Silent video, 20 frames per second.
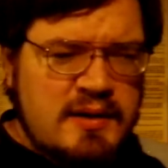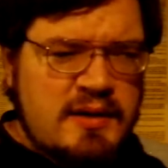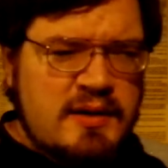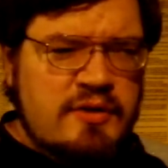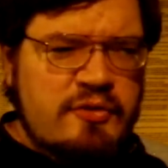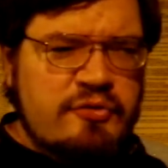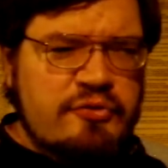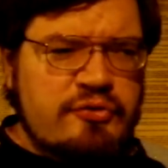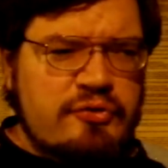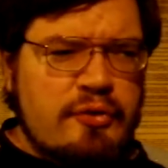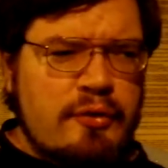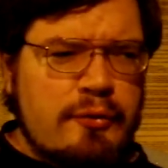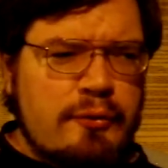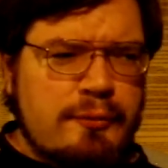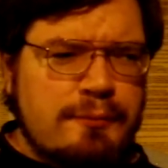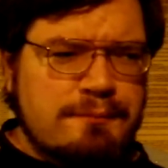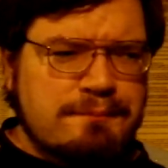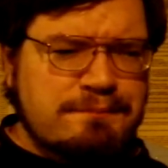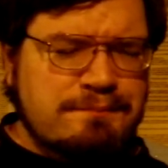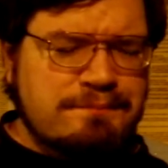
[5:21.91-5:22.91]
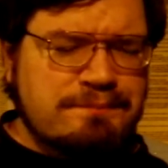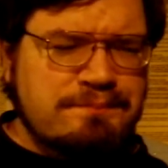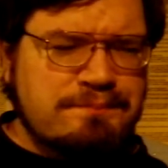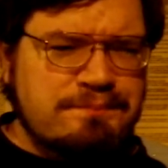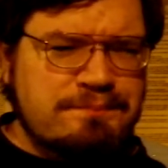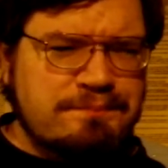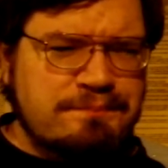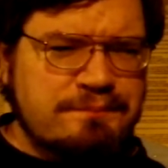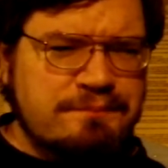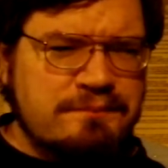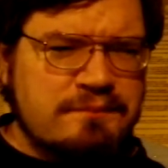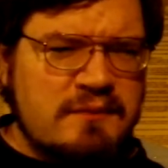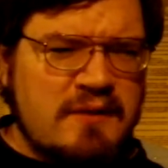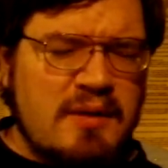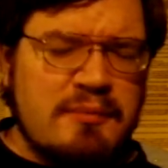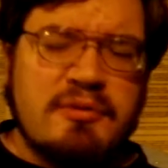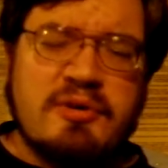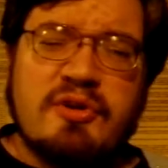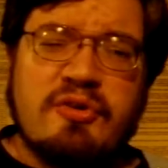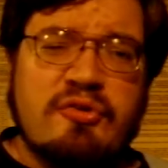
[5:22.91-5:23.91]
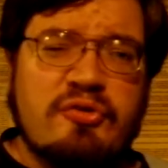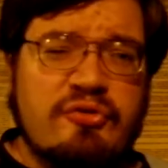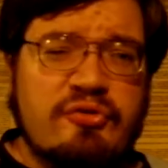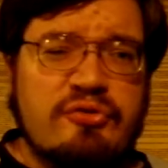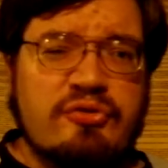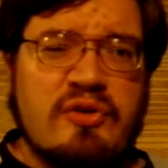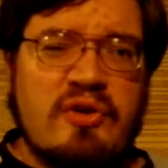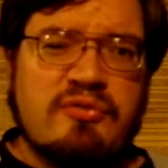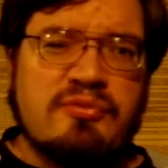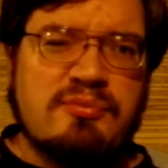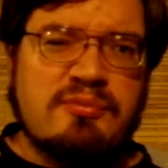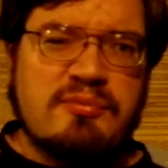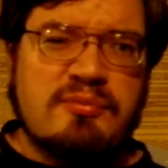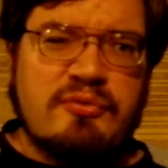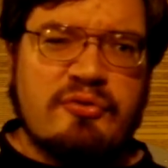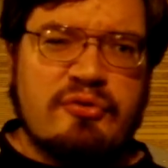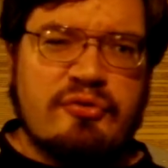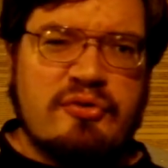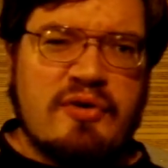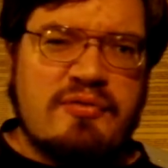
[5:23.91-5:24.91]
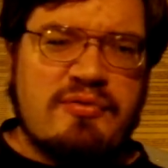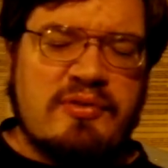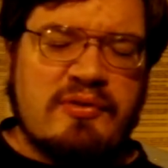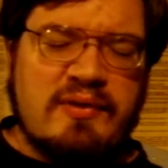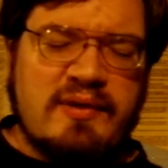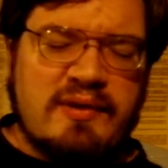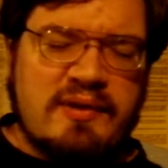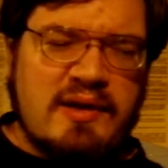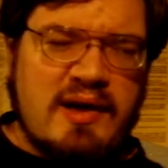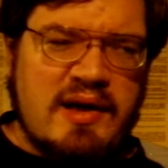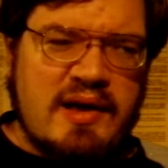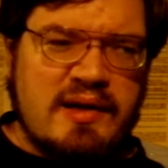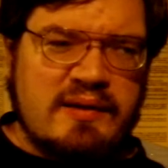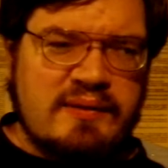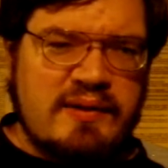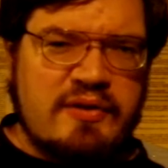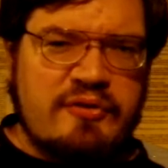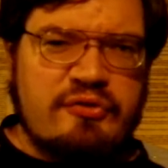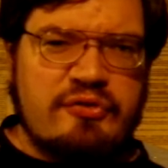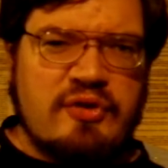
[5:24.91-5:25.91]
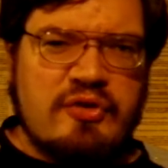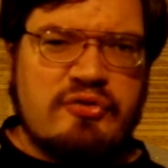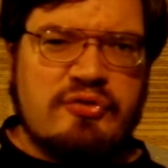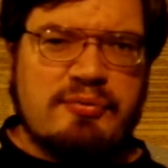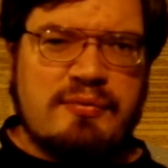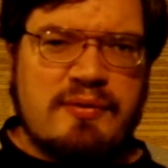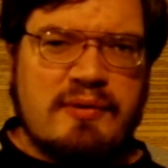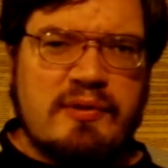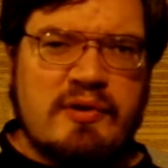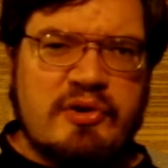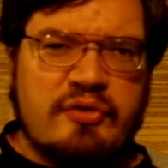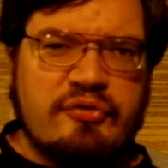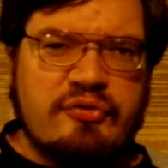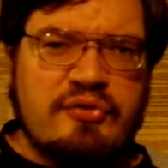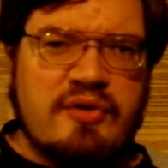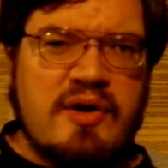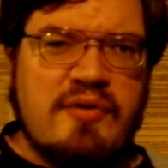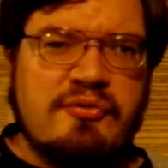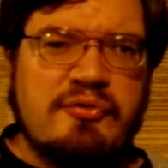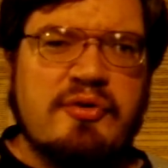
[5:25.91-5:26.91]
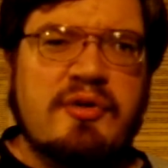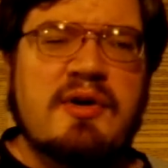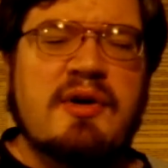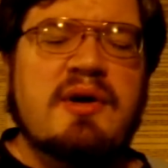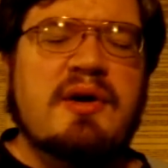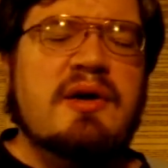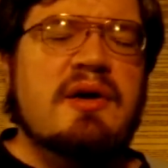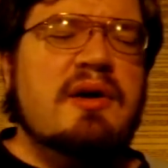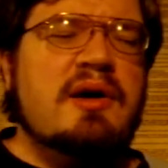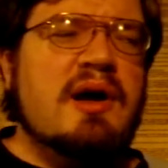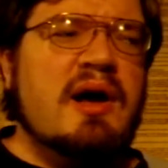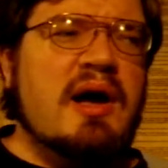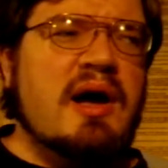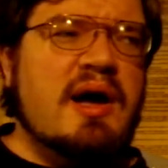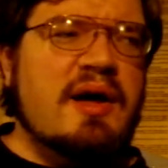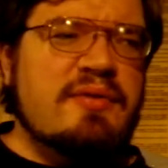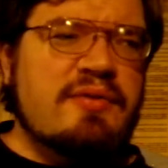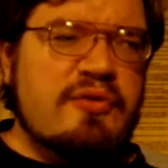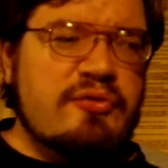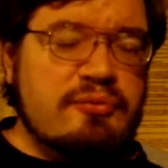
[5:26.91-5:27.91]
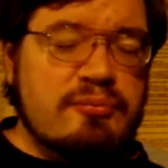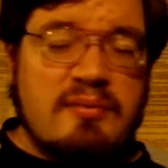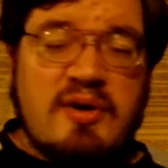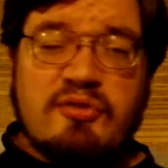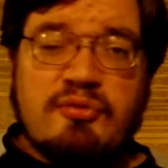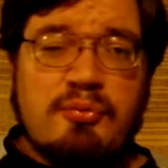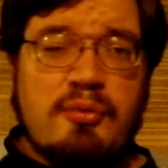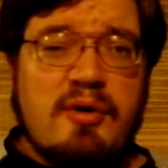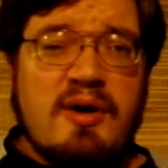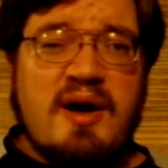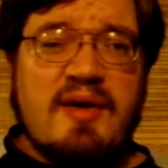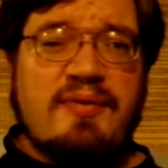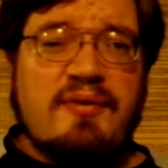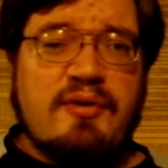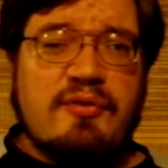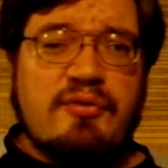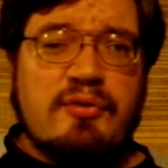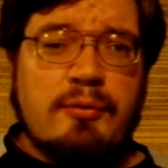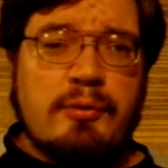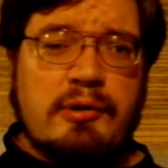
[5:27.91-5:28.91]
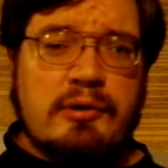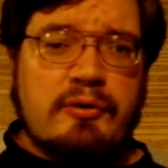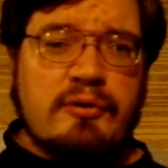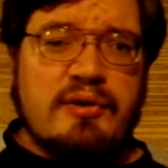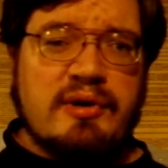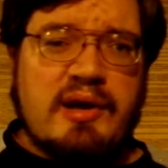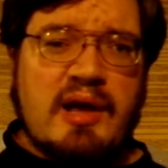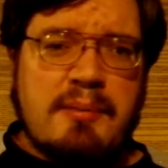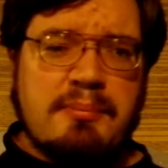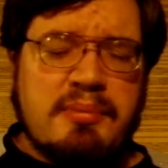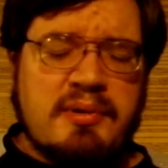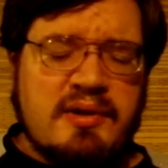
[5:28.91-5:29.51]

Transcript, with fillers: So I'm going to stuff the link section with a lot of stuff. There's much more out there if you want to look it up.